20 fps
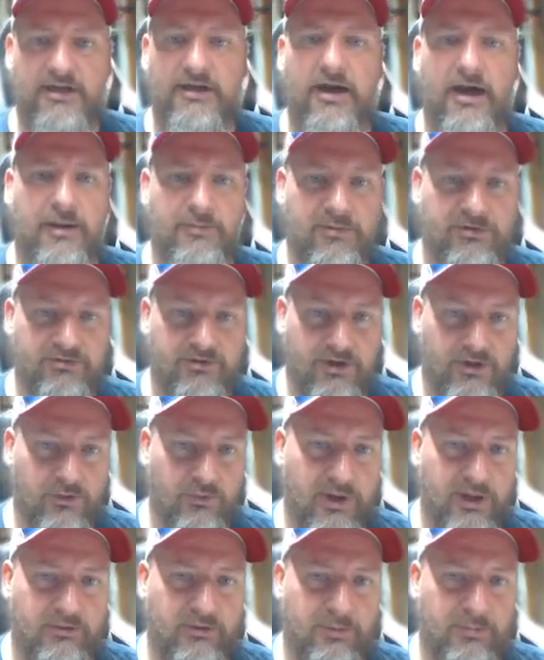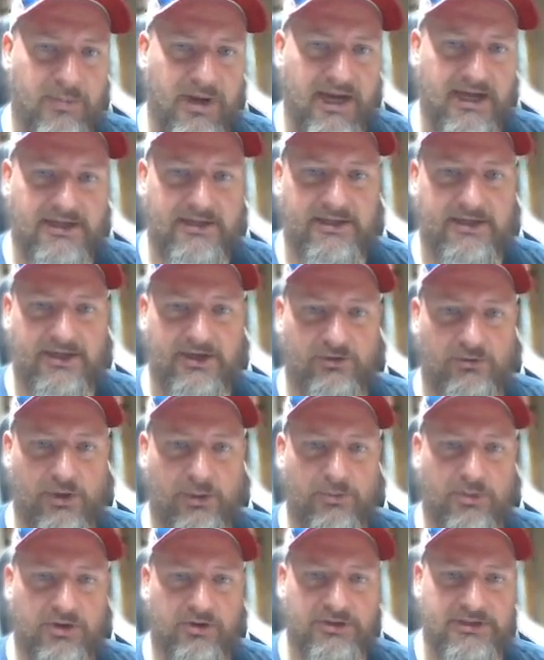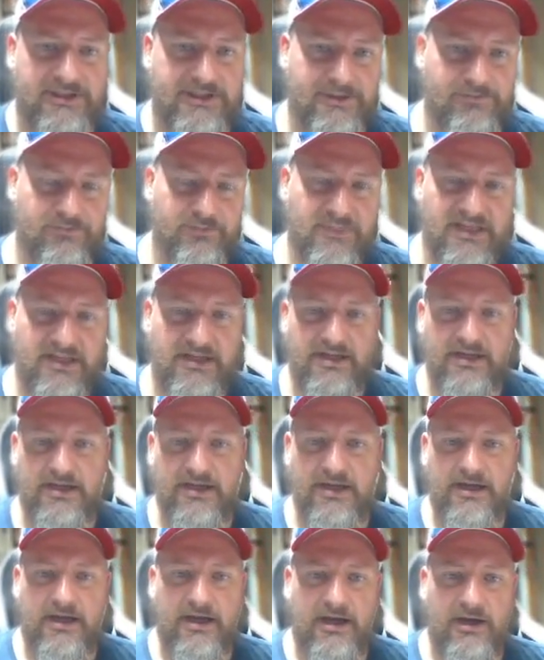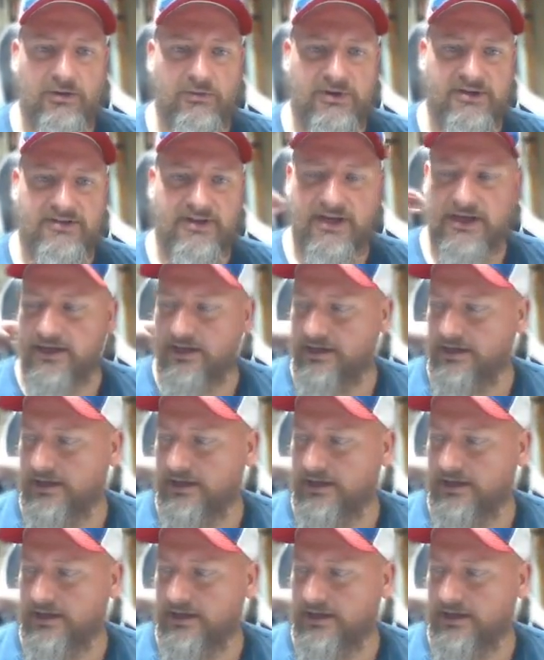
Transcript: I'm just going to repeat it here what Paul did. And we take